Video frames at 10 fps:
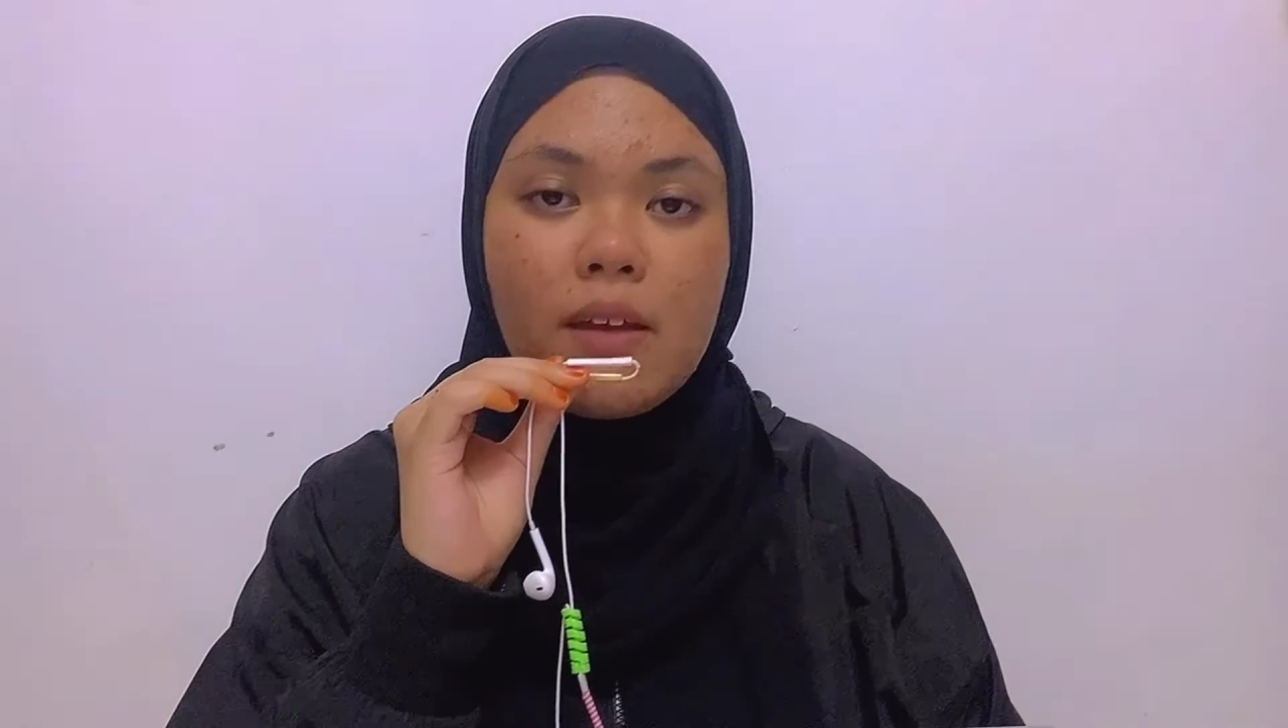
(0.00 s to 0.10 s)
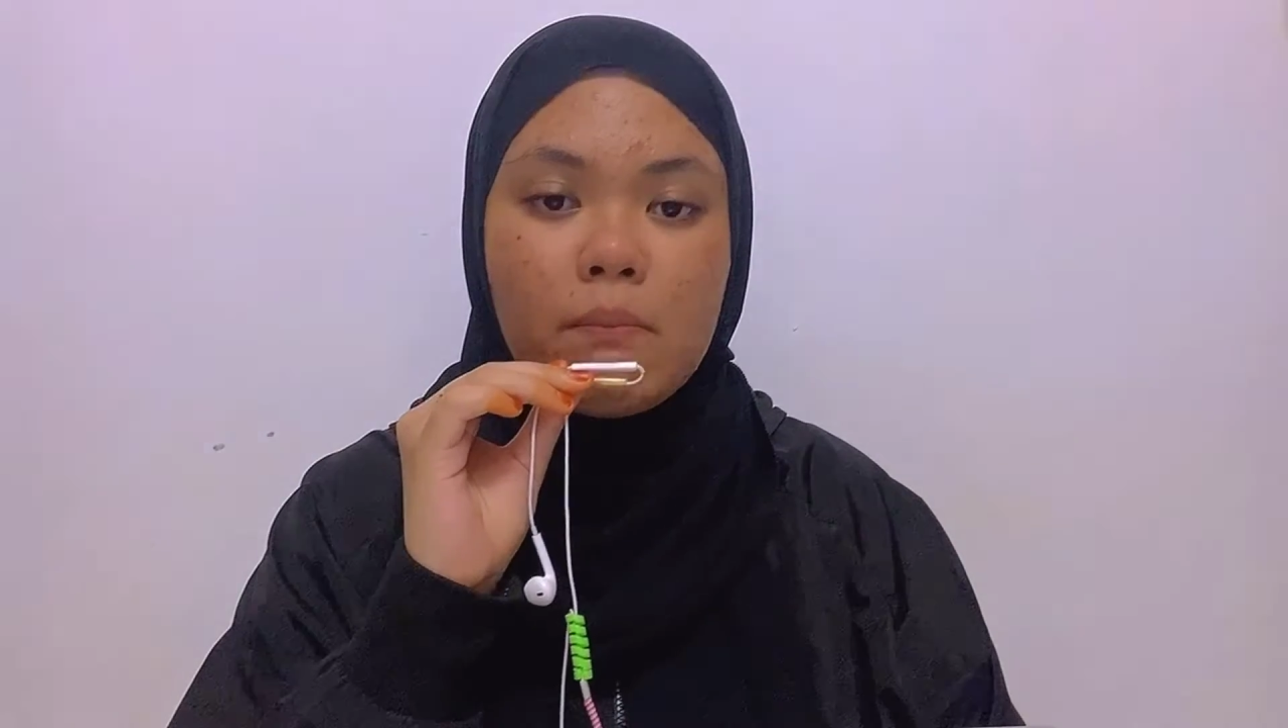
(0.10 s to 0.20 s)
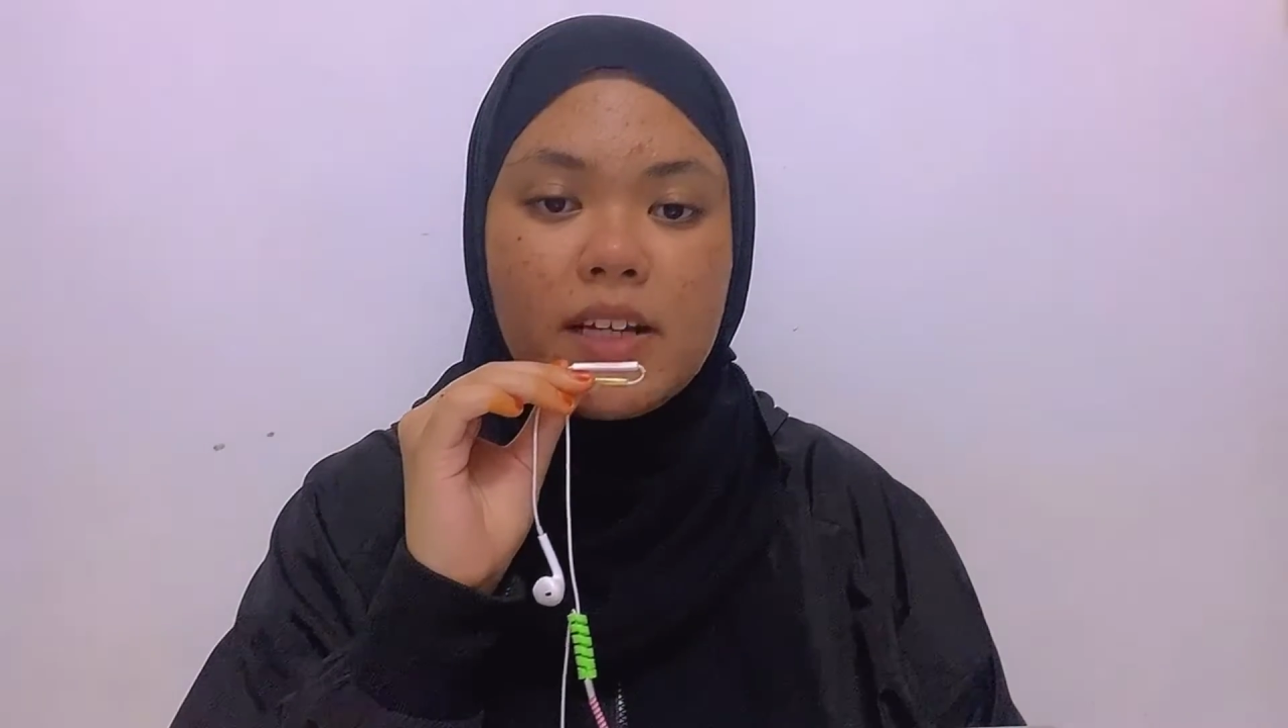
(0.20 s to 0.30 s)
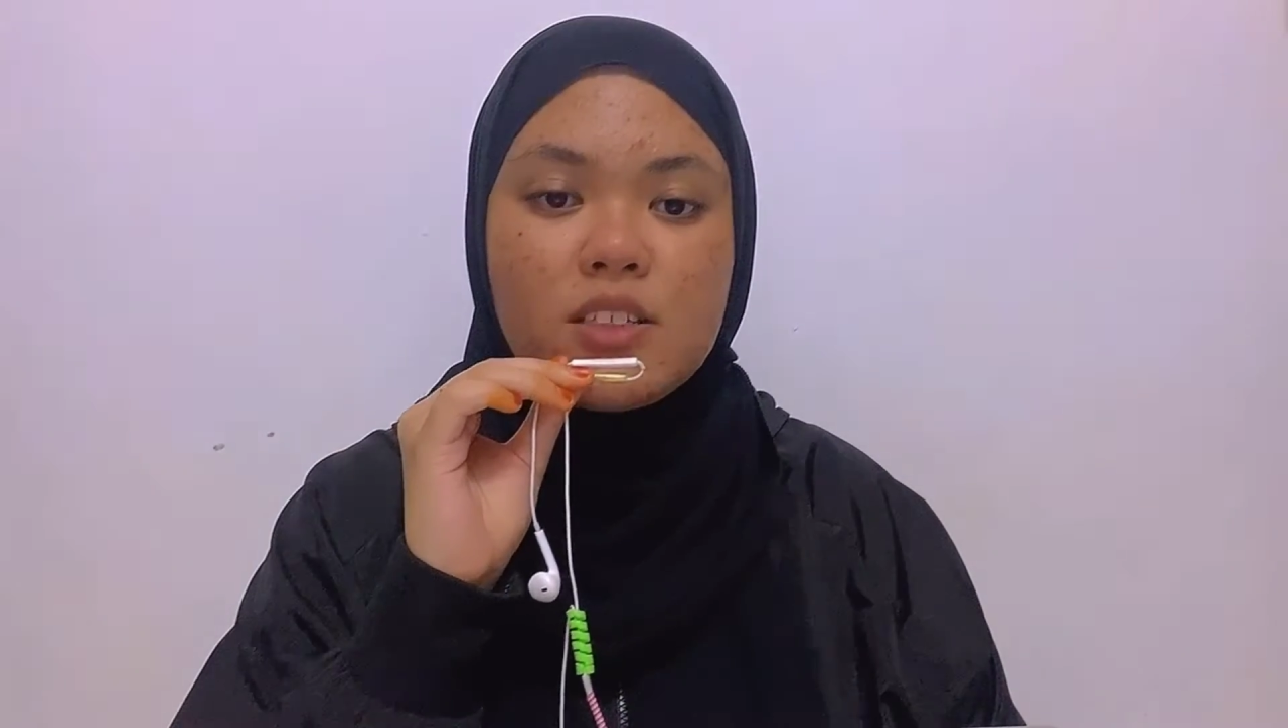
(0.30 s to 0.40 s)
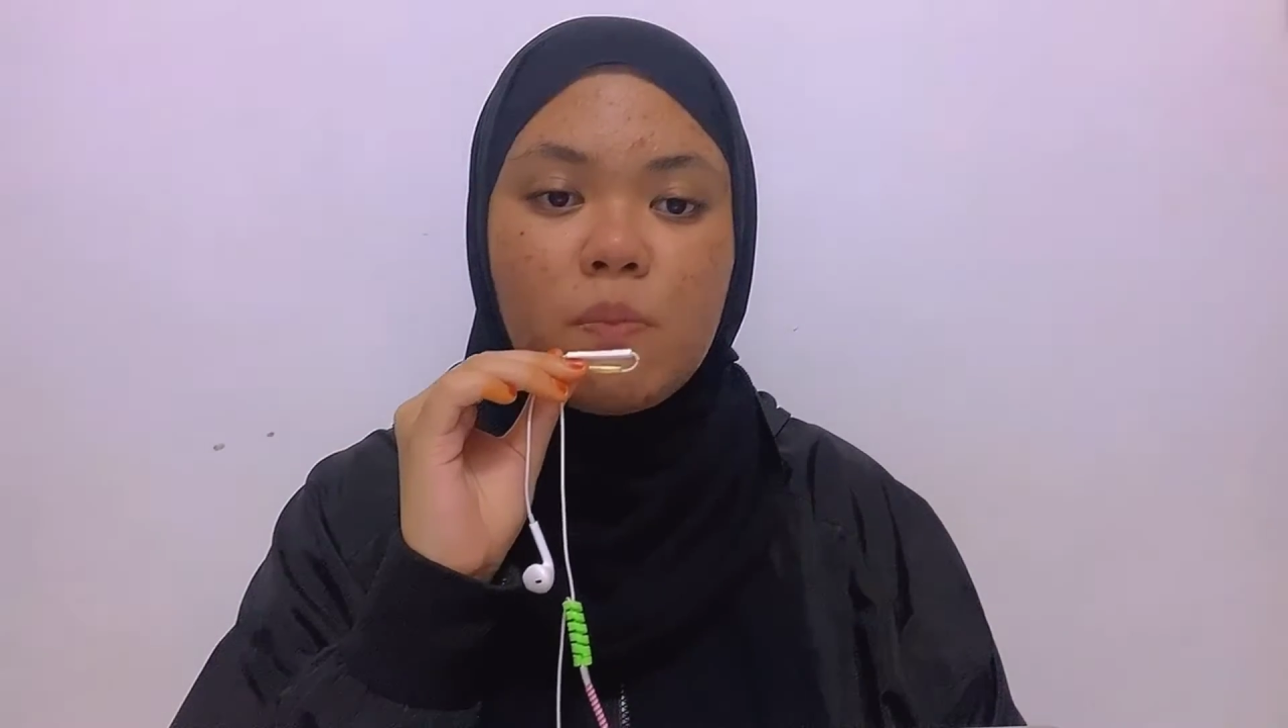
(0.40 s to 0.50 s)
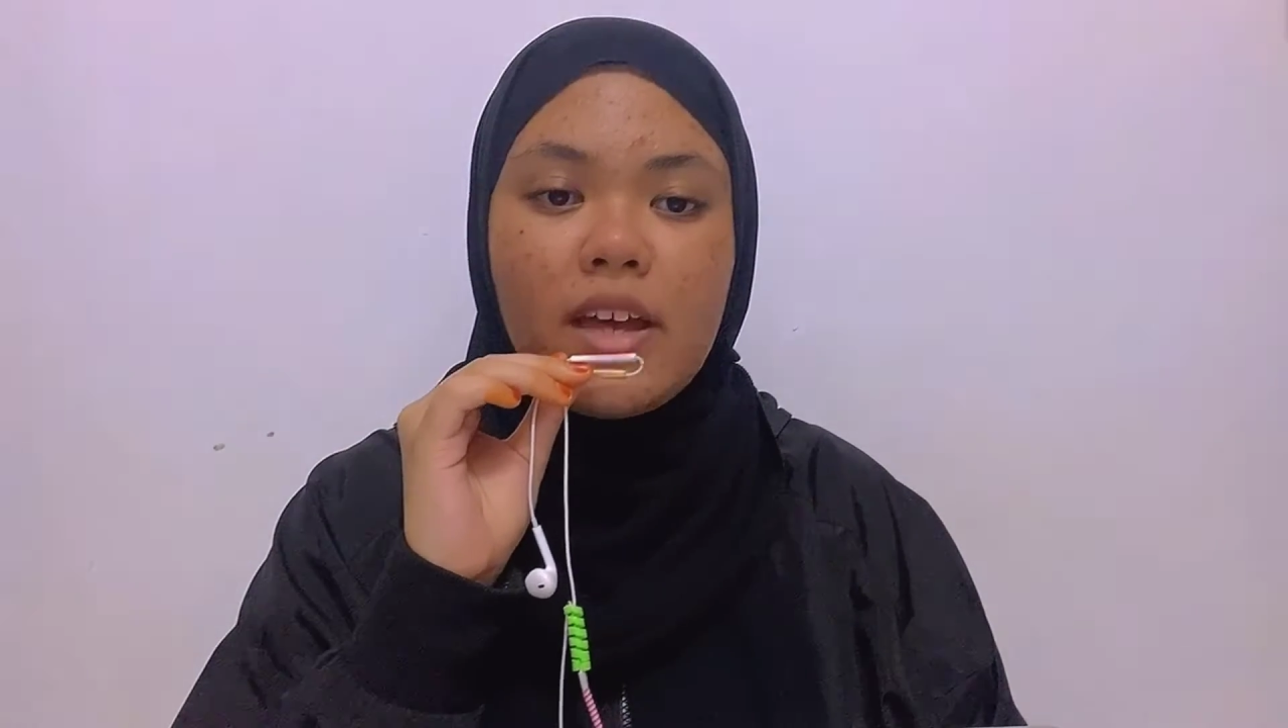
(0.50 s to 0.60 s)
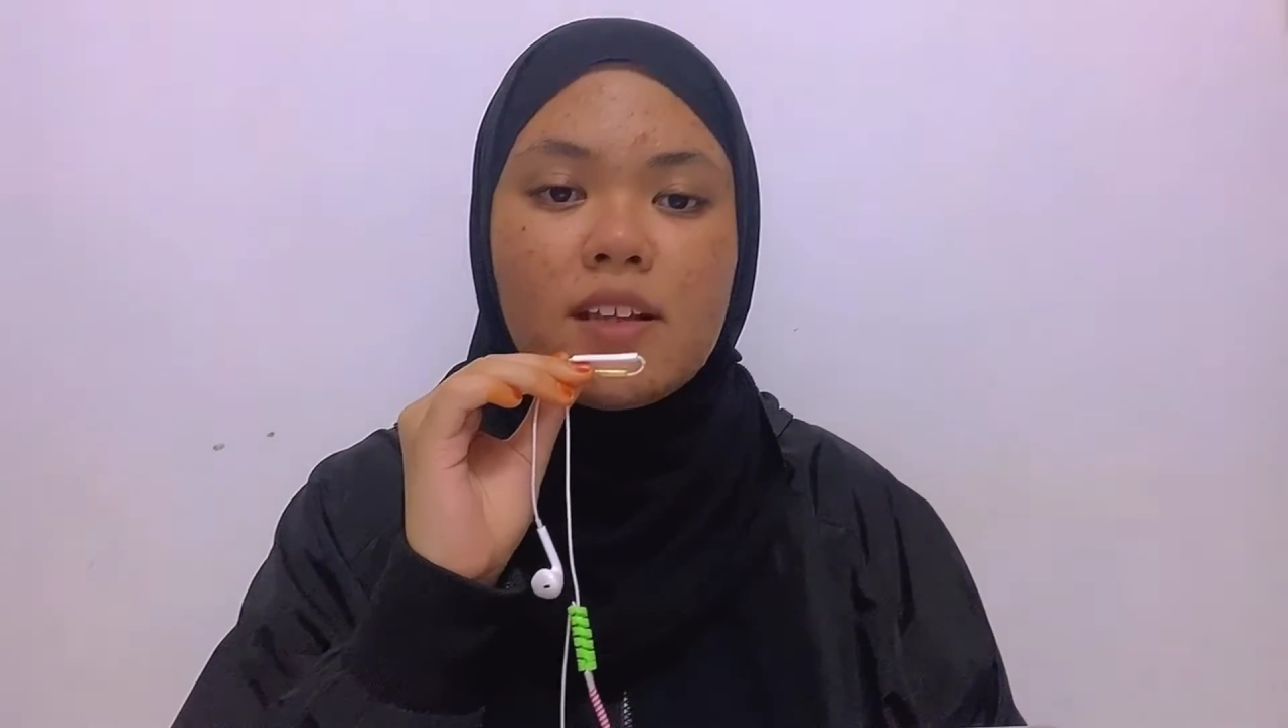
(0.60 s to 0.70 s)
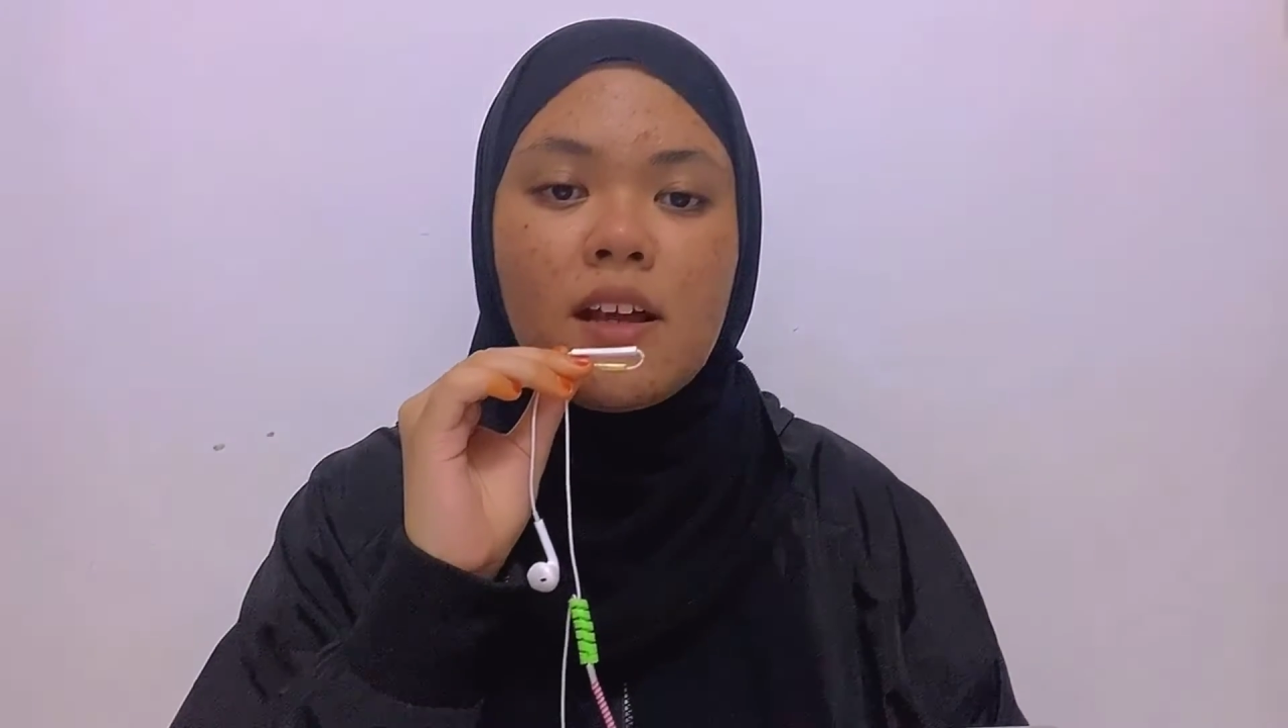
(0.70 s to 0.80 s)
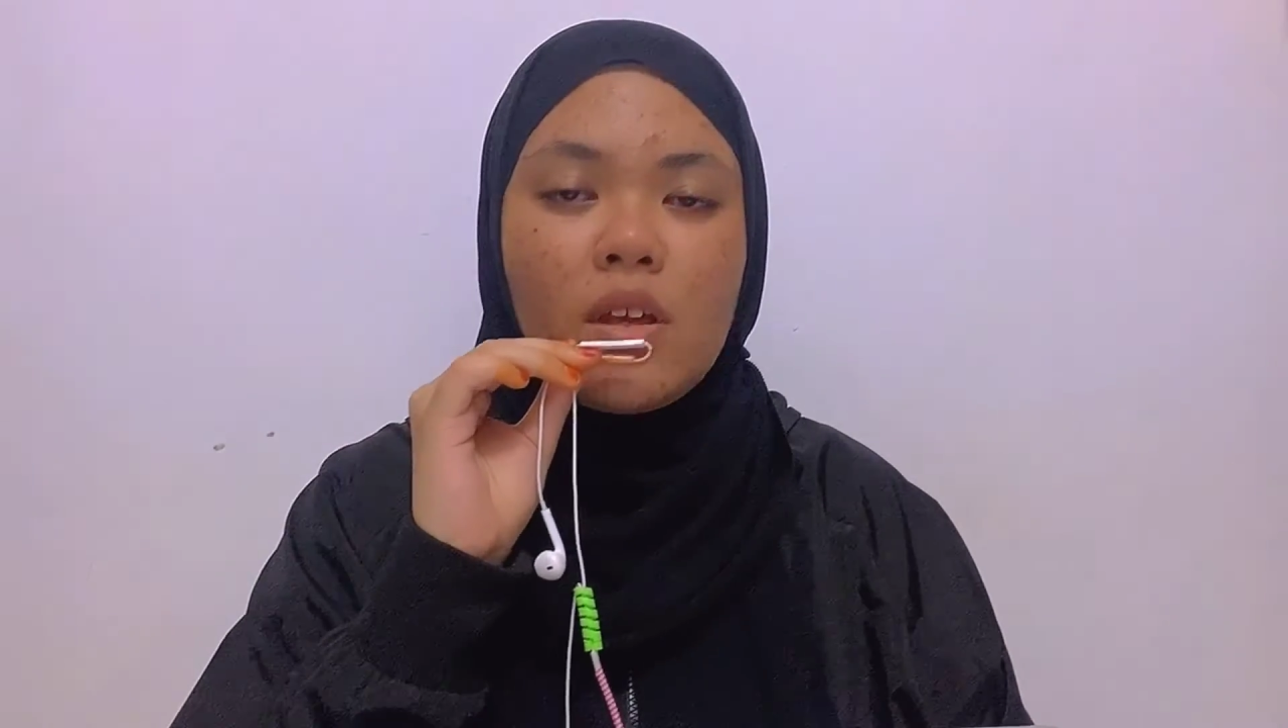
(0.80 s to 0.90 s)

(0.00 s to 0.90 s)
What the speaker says: money spent